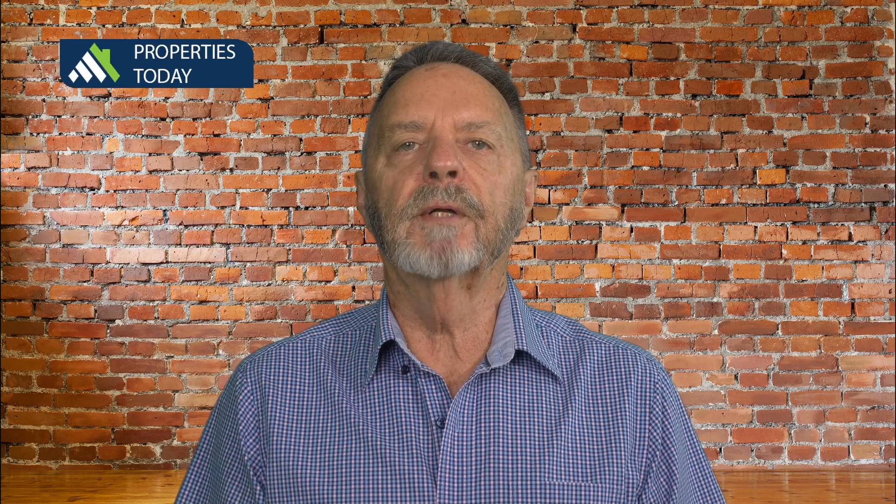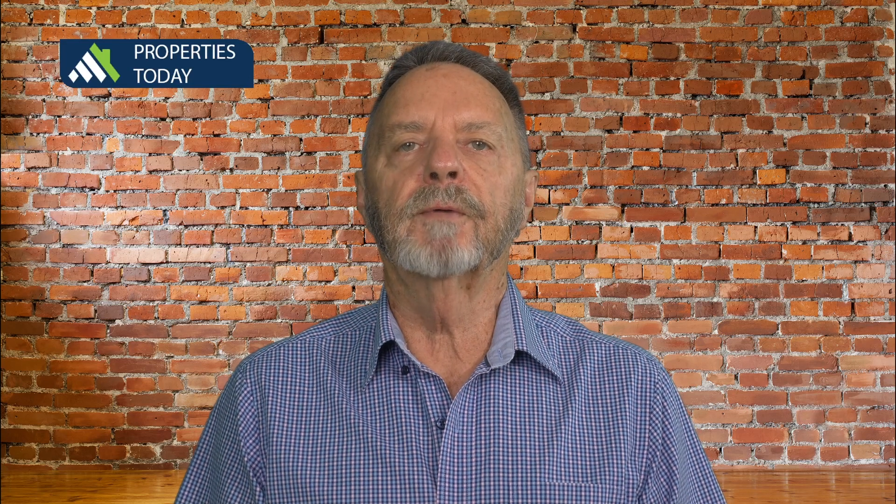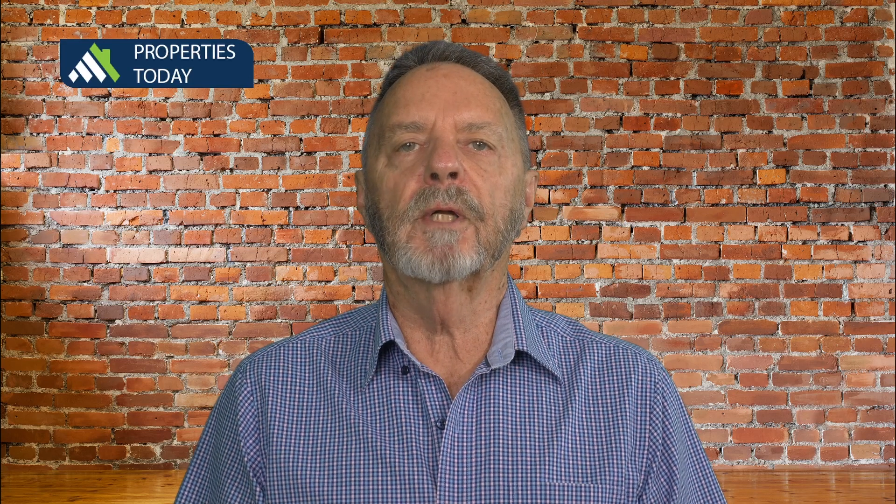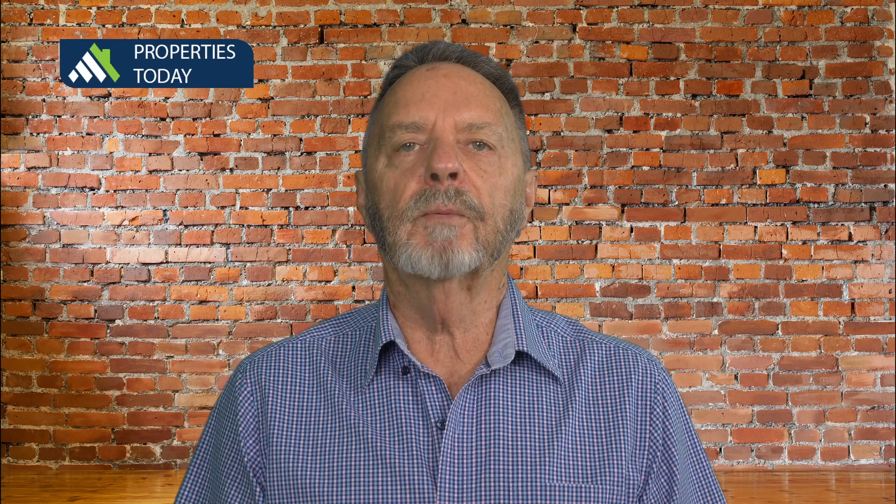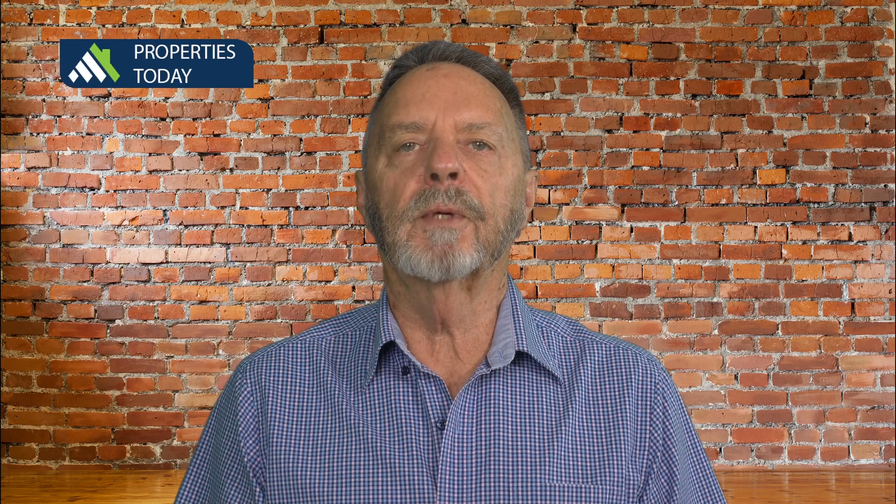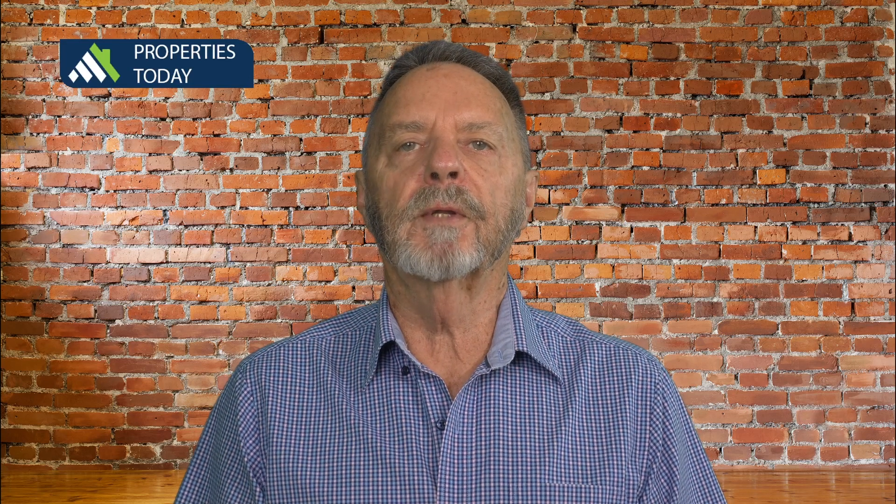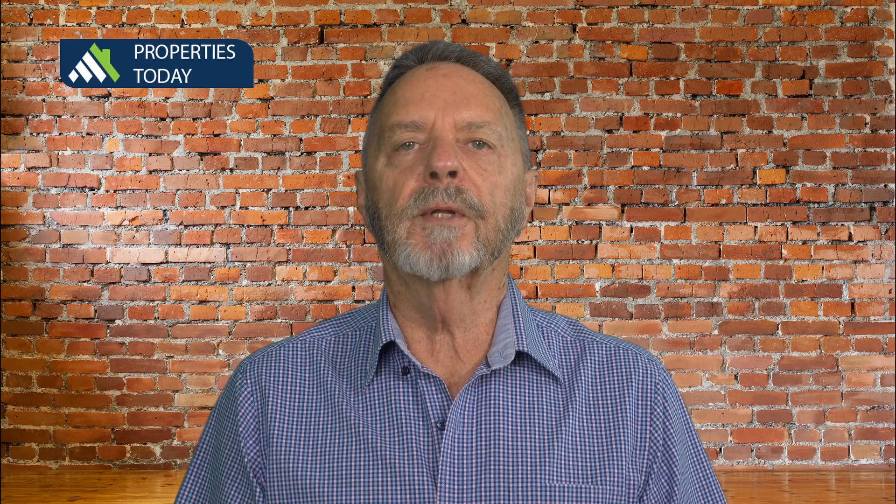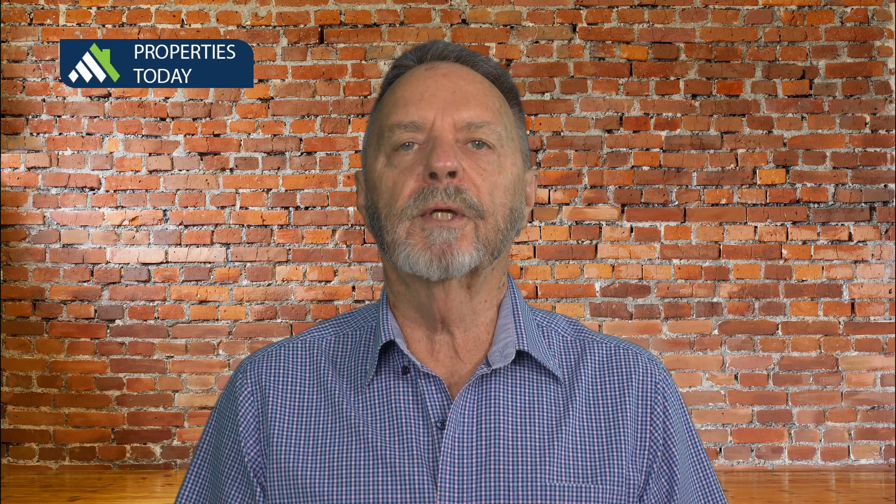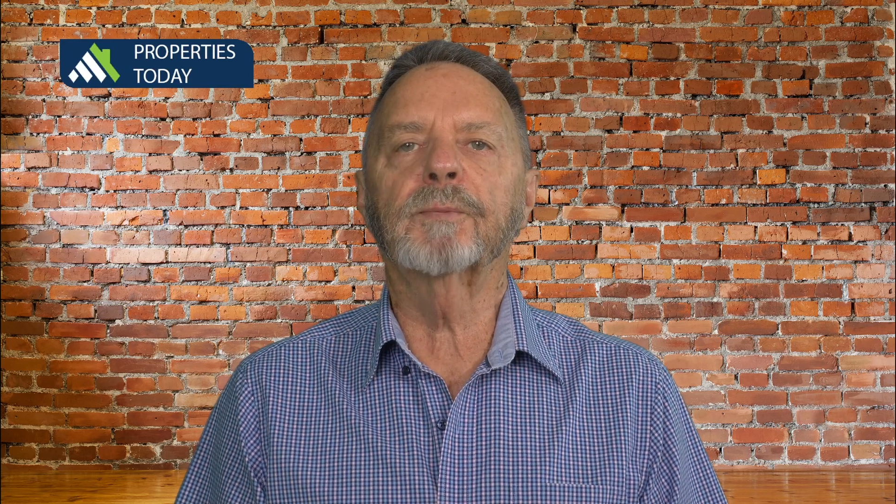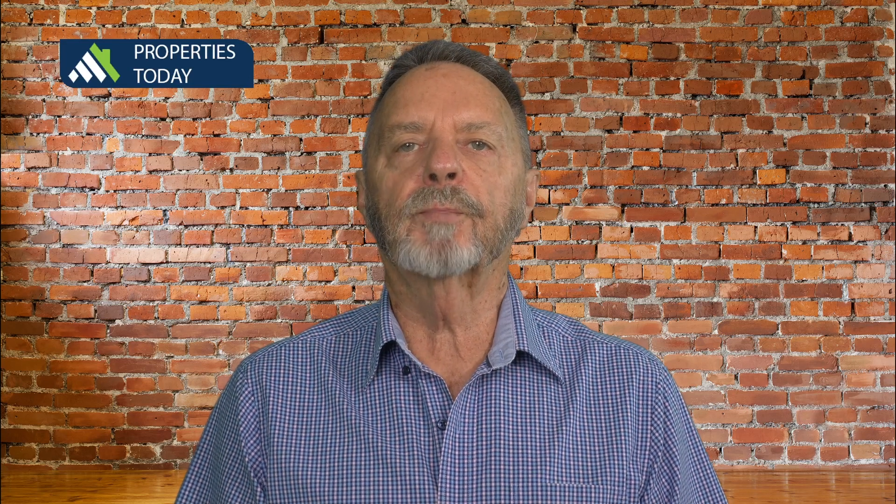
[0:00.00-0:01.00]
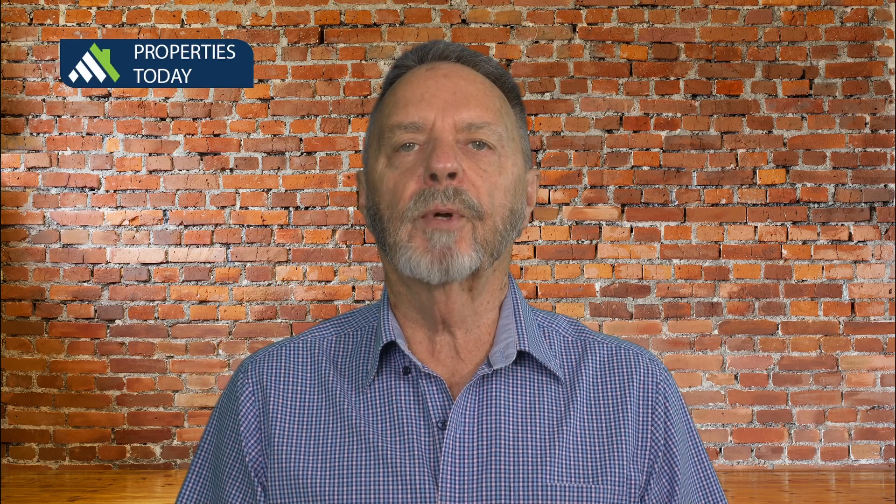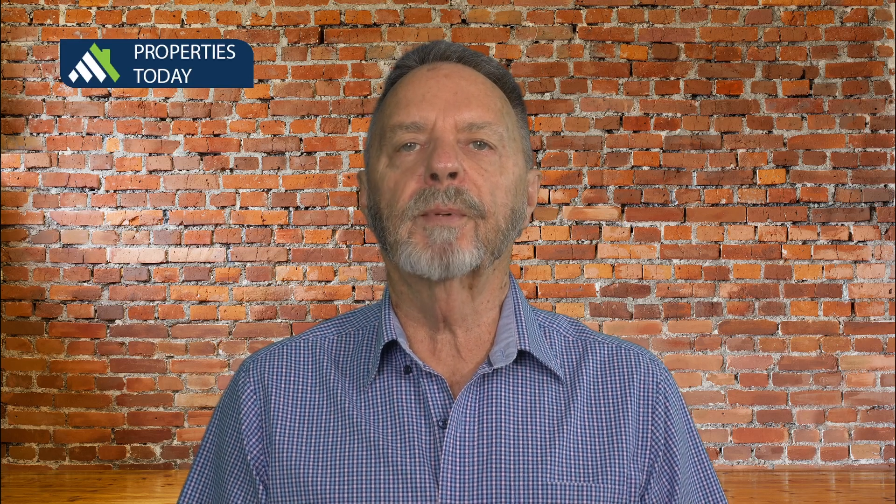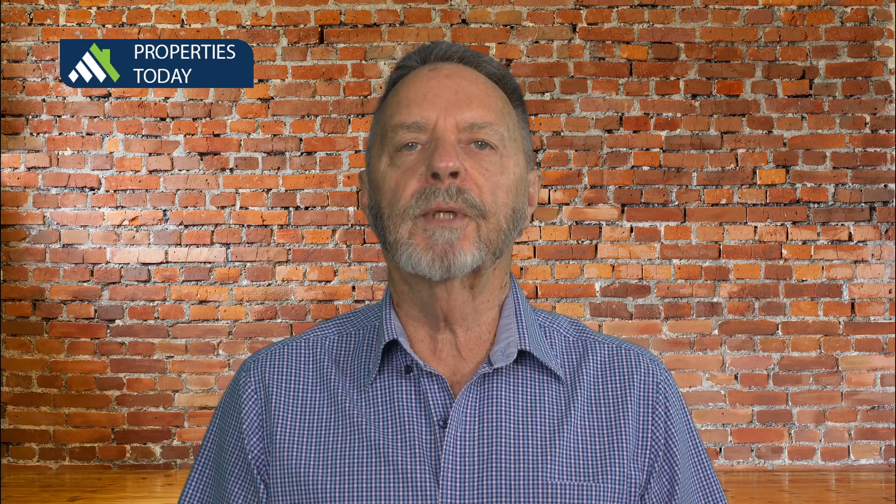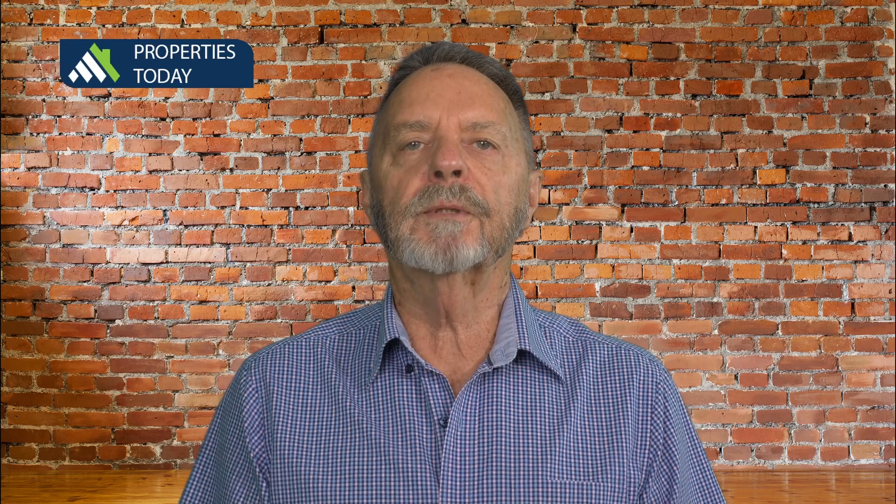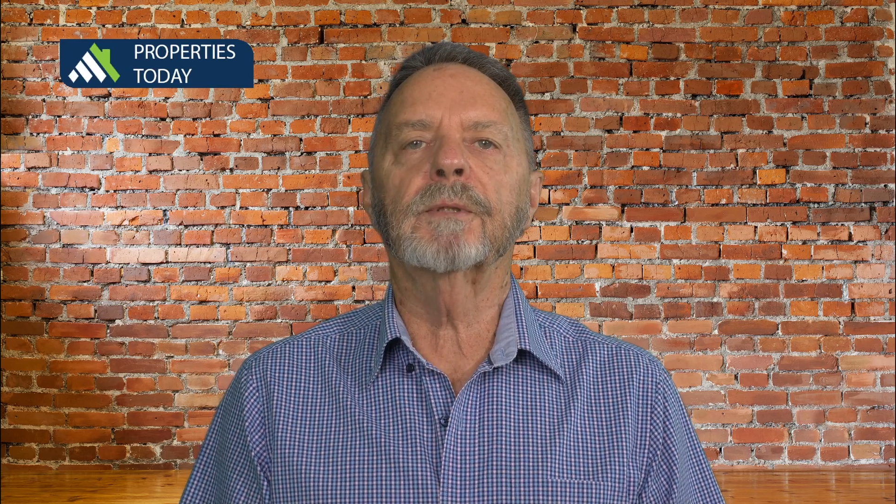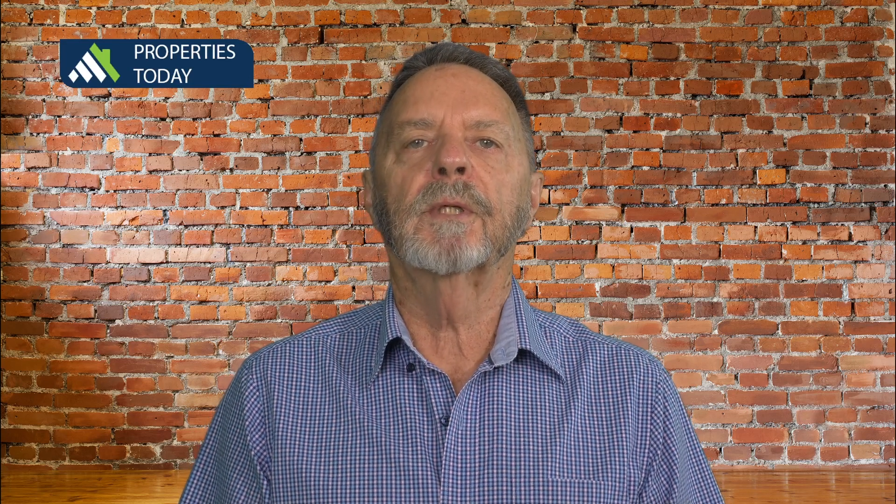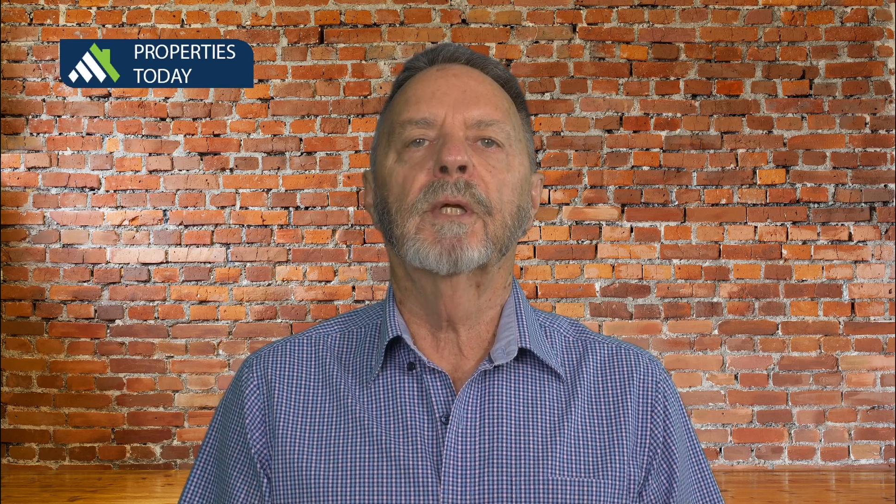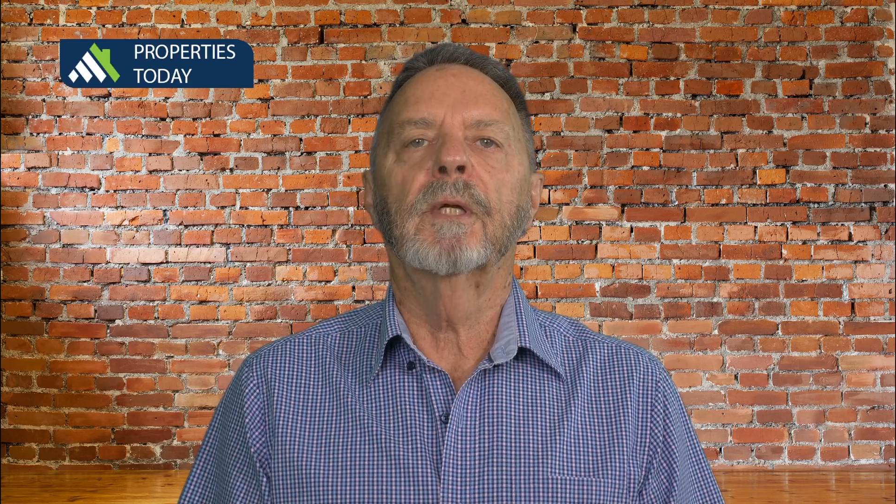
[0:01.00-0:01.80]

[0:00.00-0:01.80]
evaluate those properties